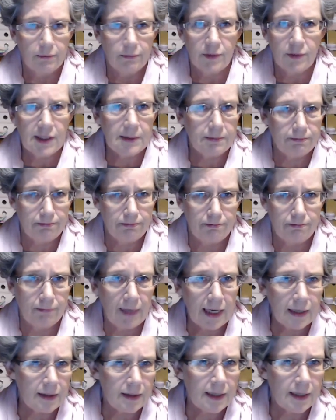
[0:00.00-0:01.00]
just
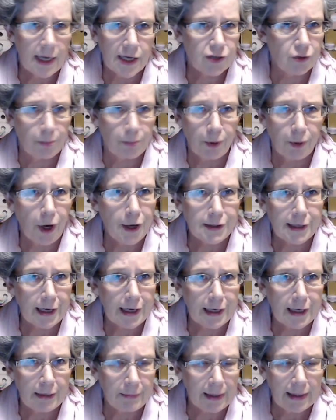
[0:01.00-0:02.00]
eat the extra
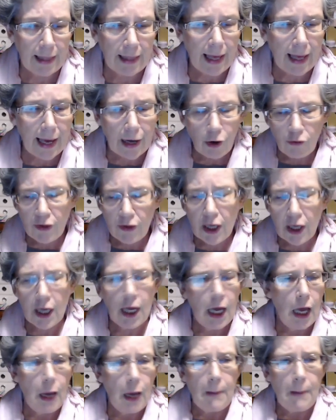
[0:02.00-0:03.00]
protein and be glad of it.
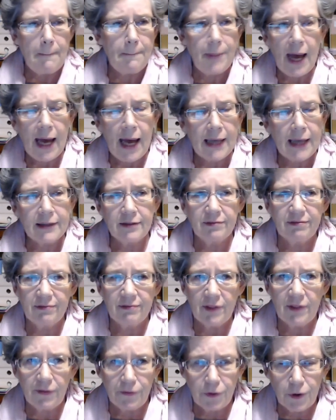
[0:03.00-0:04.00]
But
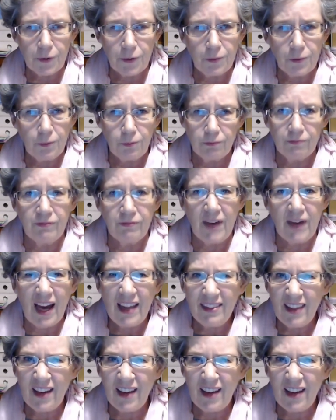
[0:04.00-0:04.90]
if you aren't